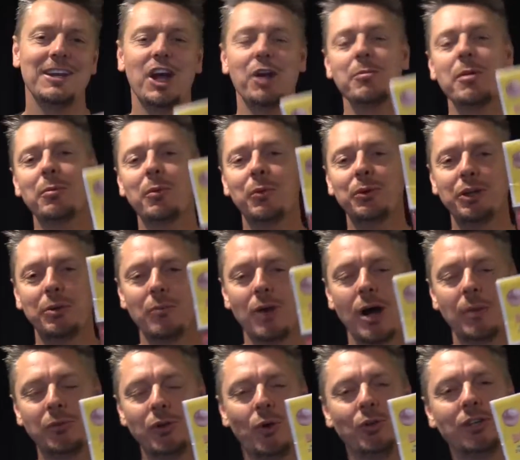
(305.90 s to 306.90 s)
Now remember when your
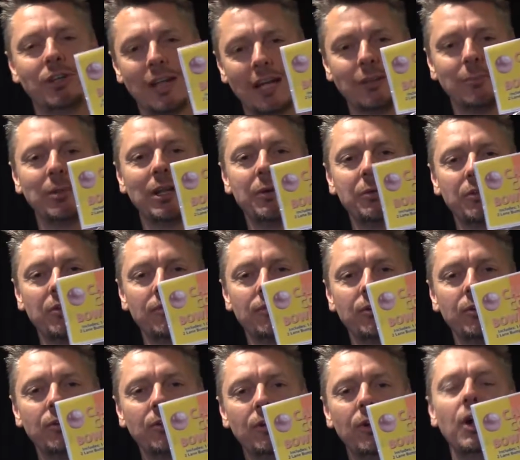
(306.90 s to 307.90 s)
mom told you not to play with your
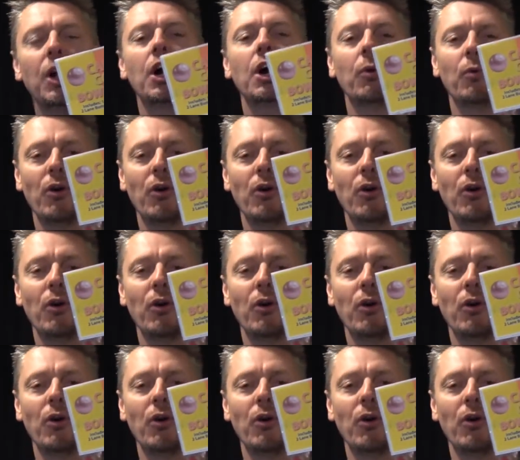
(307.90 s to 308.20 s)
food?